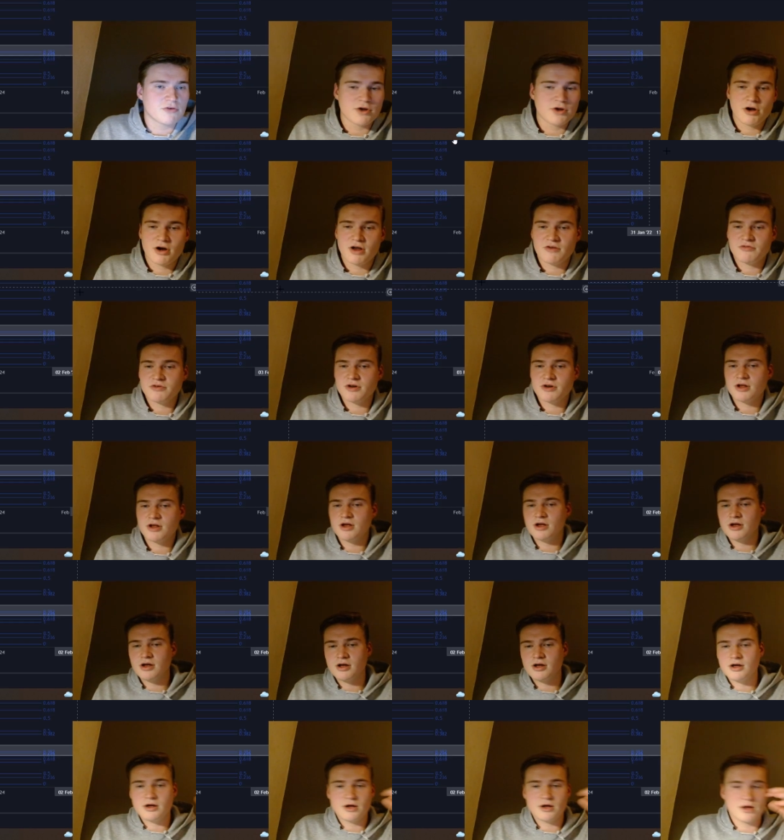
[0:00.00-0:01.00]
don't have
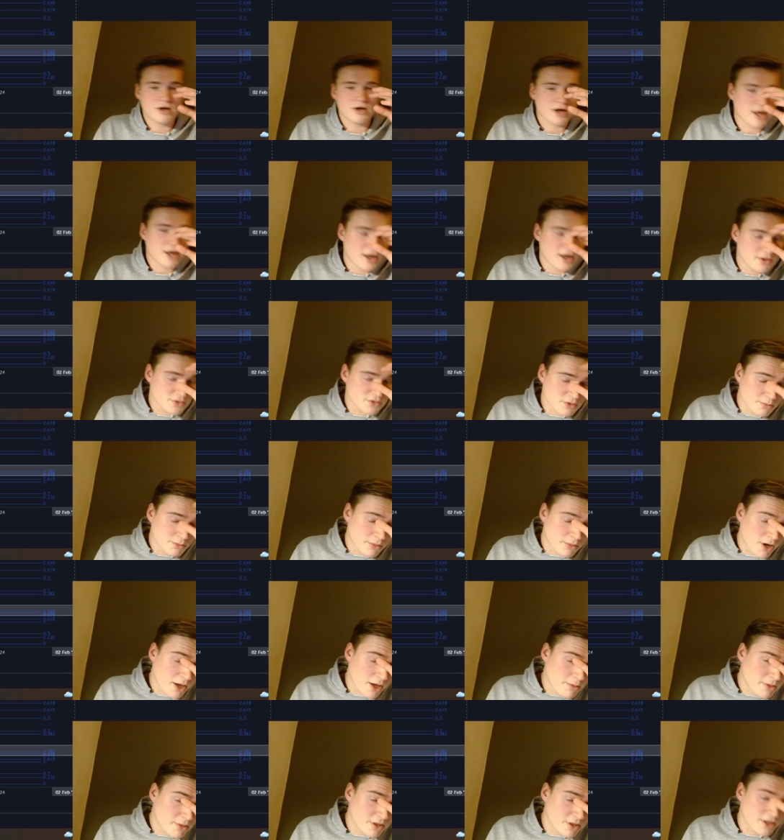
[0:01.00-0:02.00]
an account on
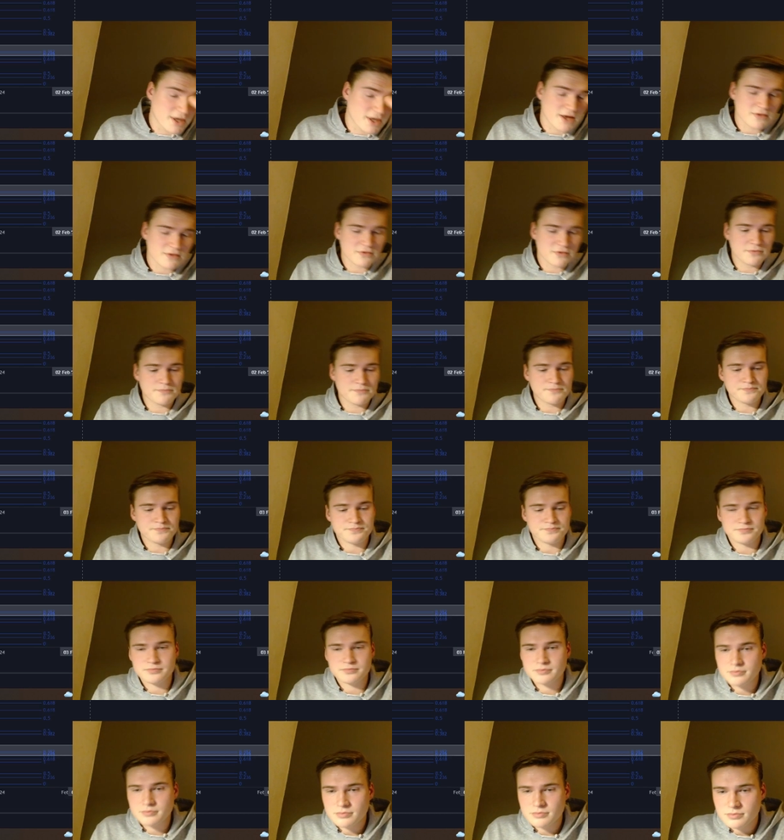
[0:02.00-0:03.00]
Bybit yet,
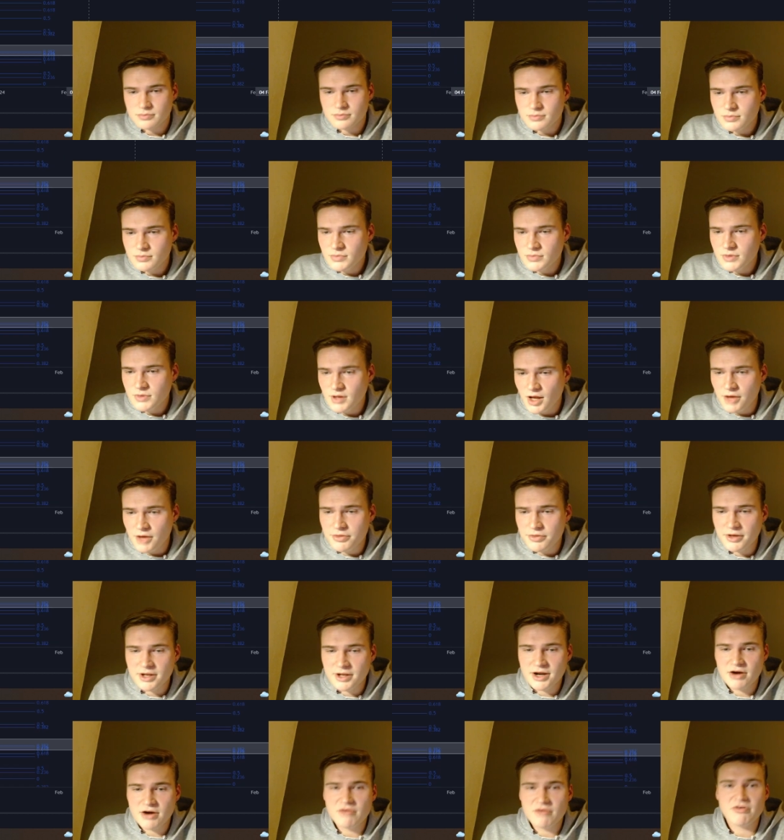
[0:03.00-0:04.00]
I
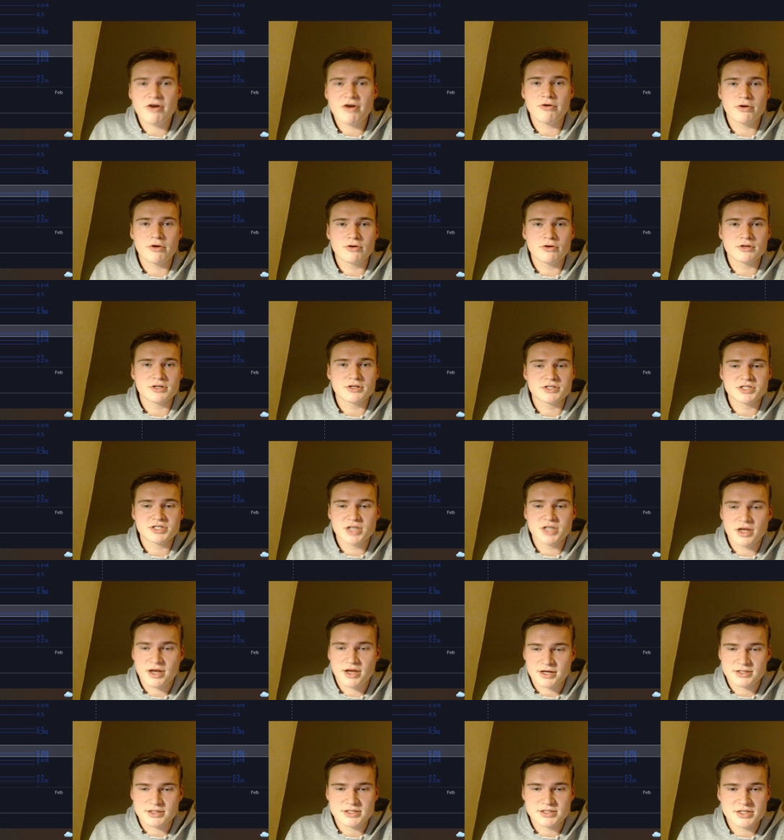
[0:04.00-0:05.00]
think they're a very good
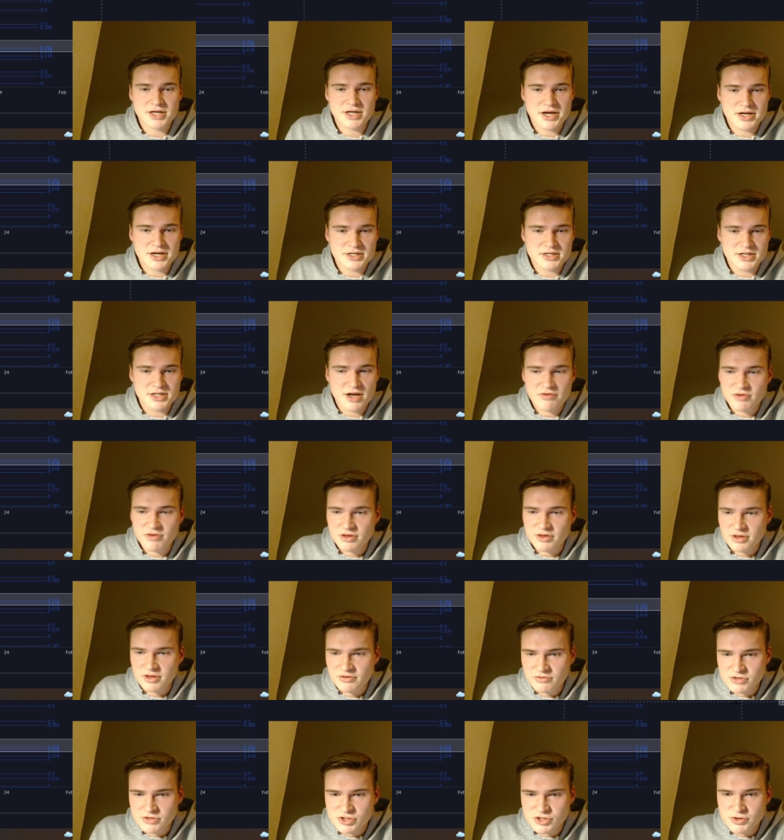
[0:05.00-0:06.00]
exchange,
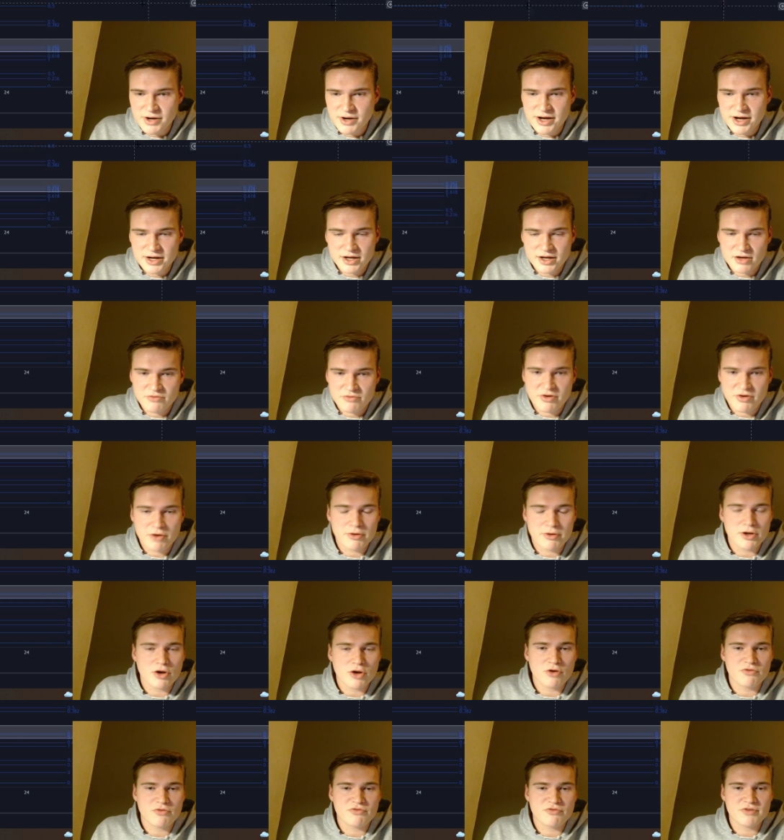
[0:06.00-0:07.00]
definitely for trading, very
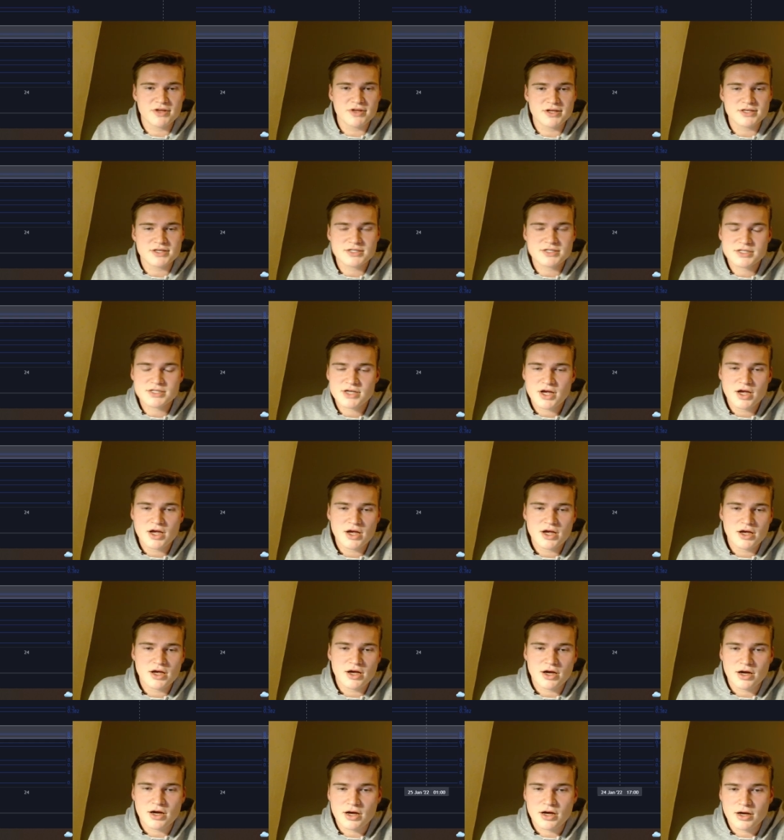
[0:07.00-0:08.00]
low fees.
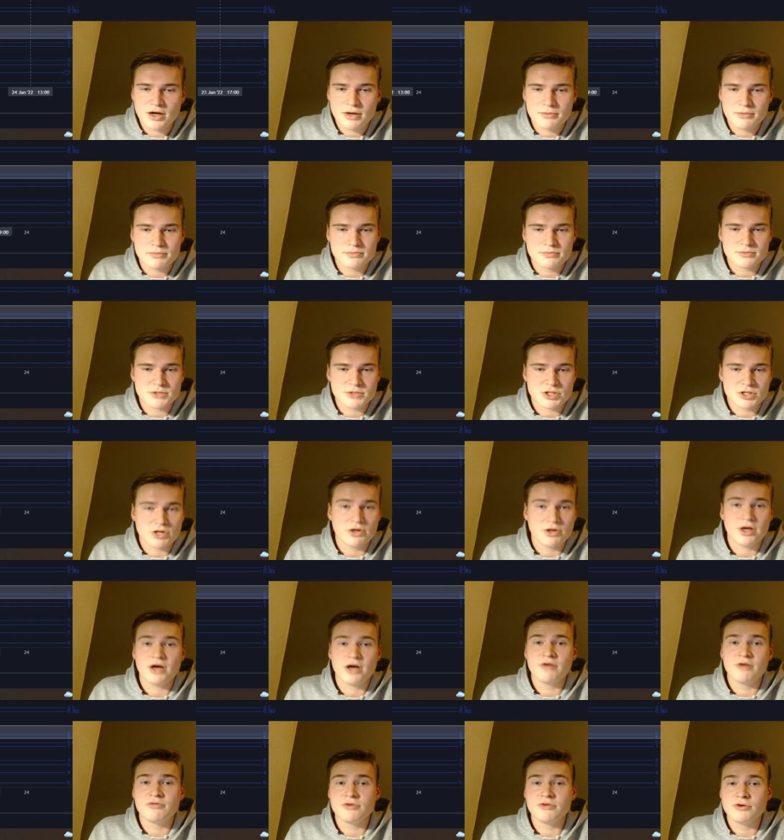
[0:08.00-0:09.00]
So
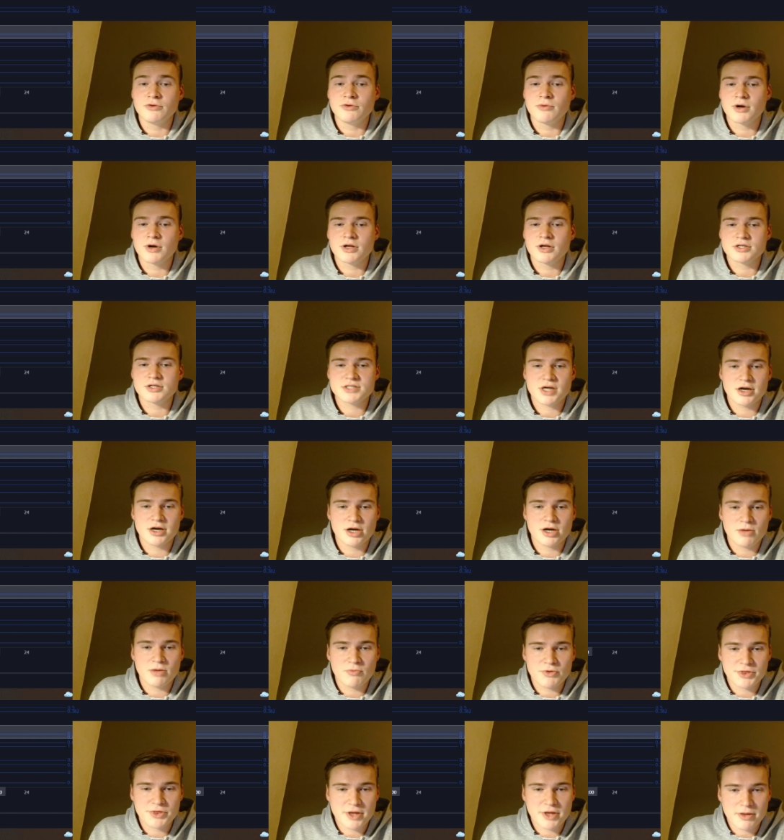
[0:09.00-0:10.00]
yeah, if you do want to sign
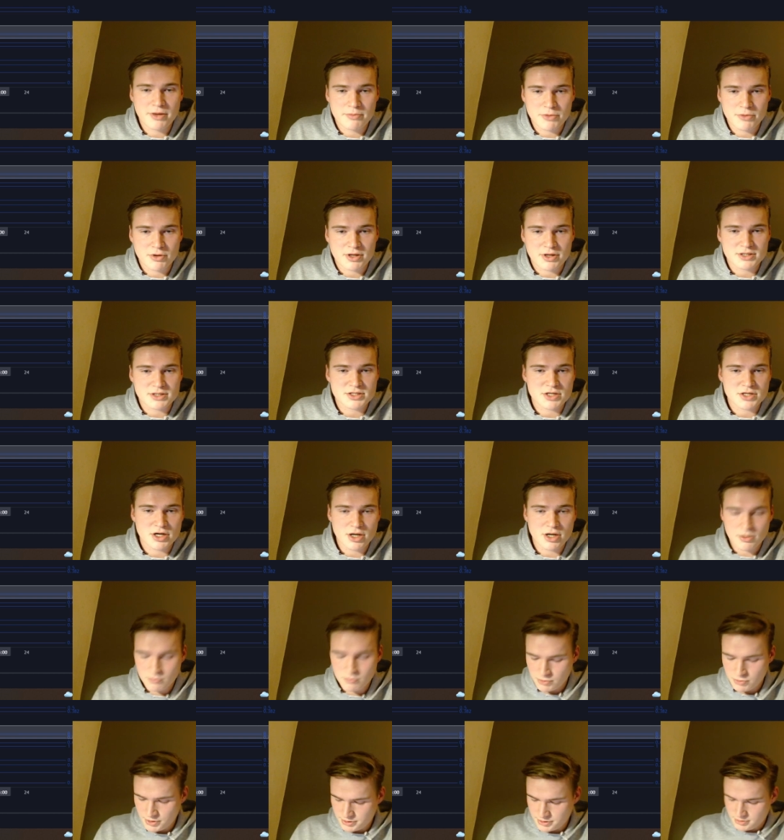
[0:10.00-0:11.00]
up with them, you can sign
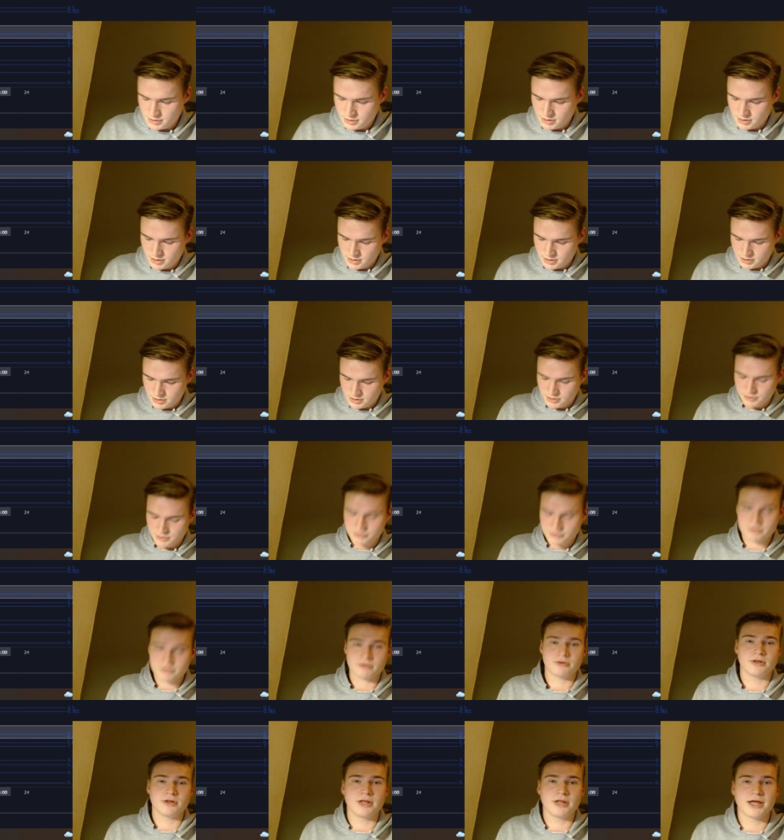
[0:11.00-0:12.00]
up with
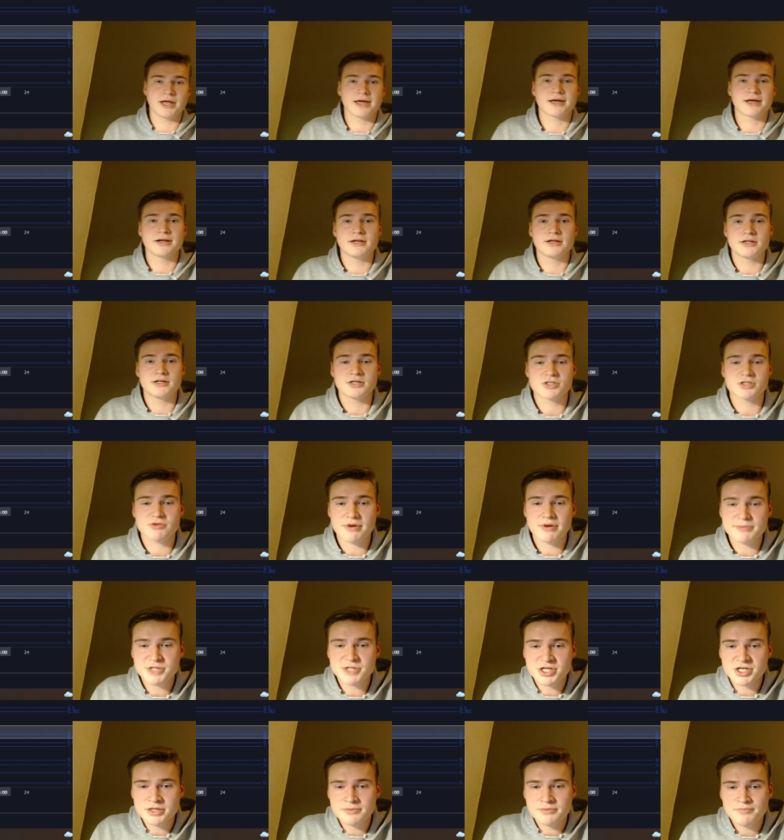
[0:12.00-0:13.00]
through the link in the
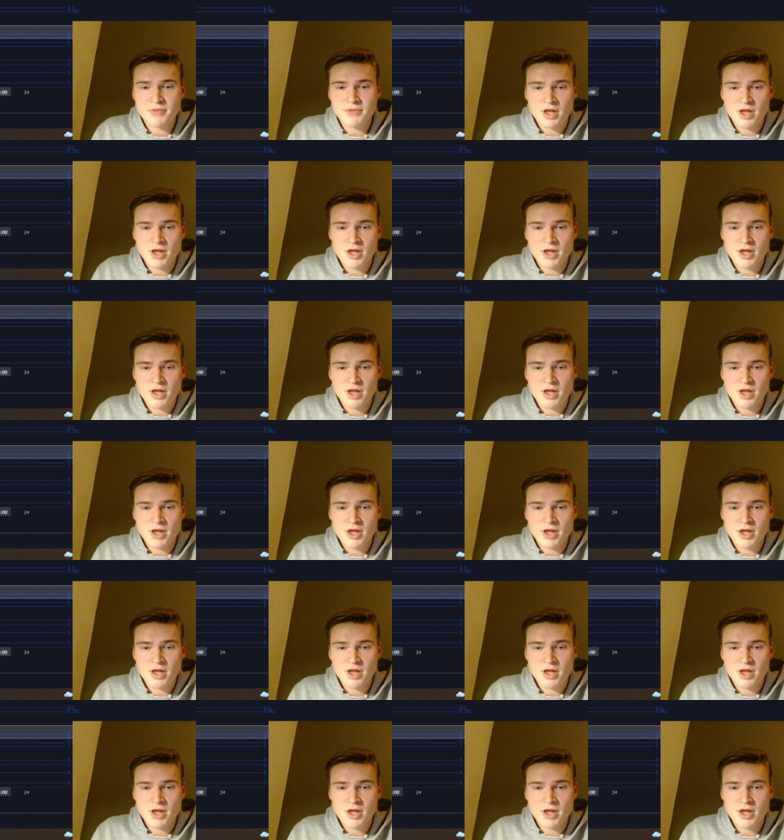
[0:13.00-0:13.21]
description.